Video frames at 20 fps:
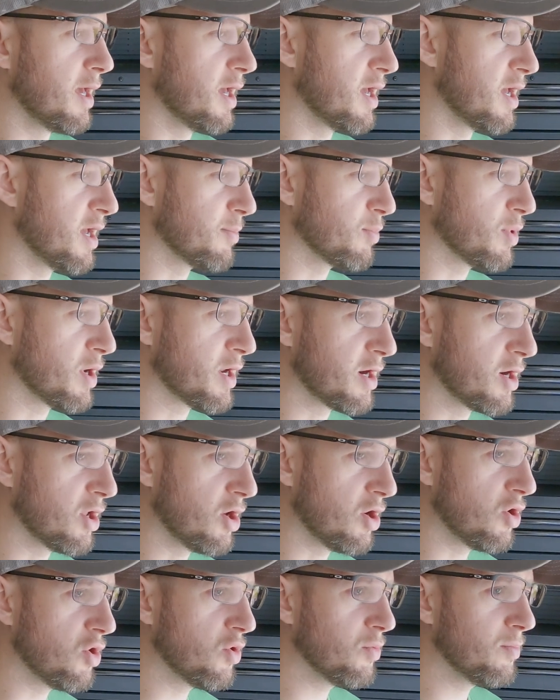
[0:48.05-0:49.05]
and brought it
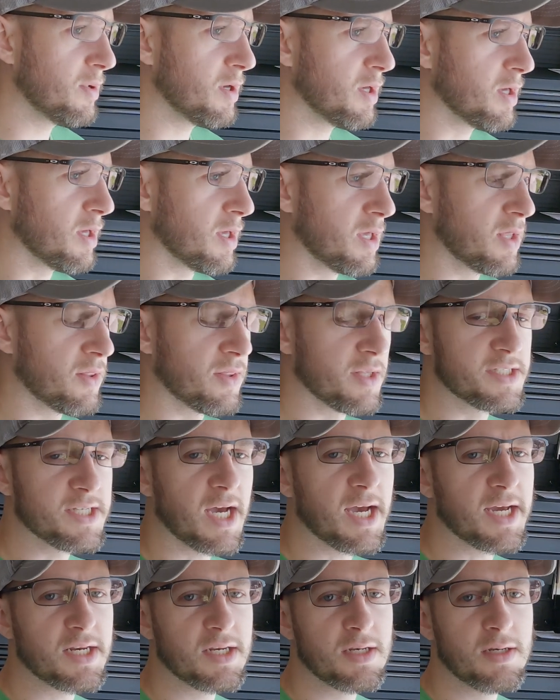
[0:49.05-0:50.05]
home in the
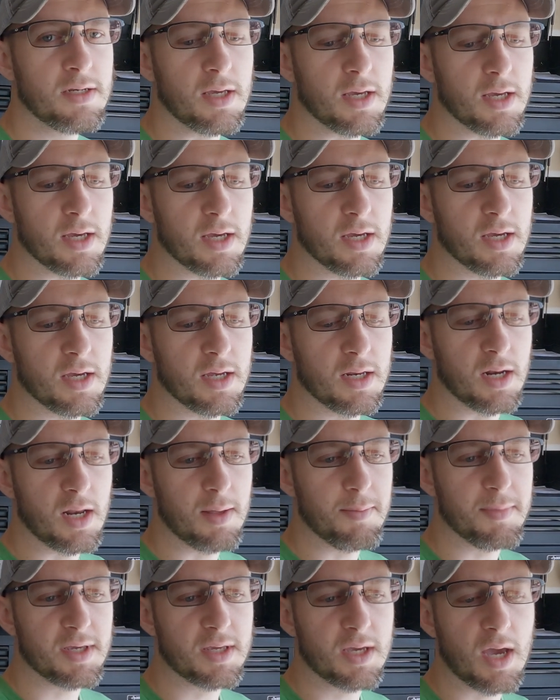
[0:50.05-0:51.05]
Titan. And
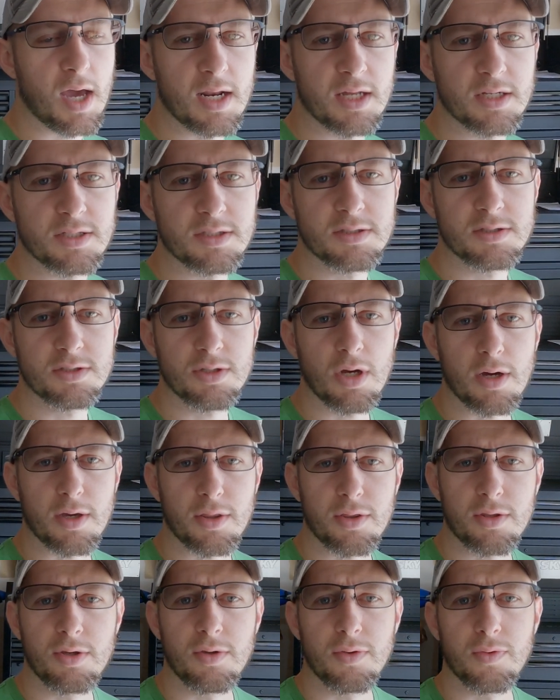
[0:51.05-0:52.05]
let me kind of
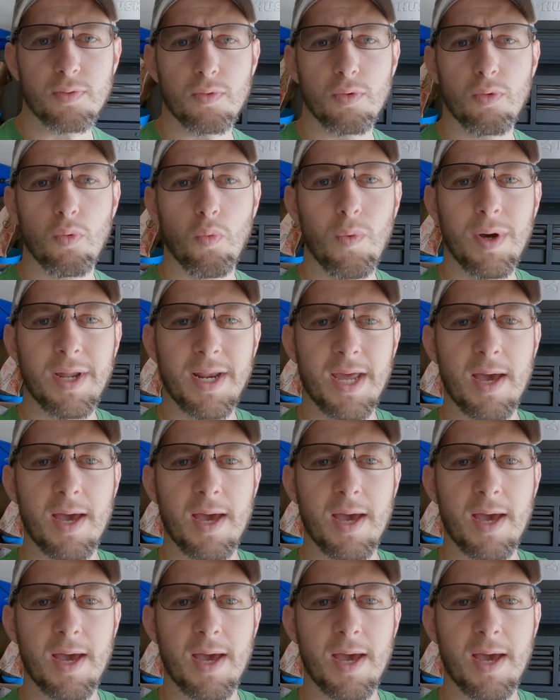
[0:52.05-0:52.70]
talk you through what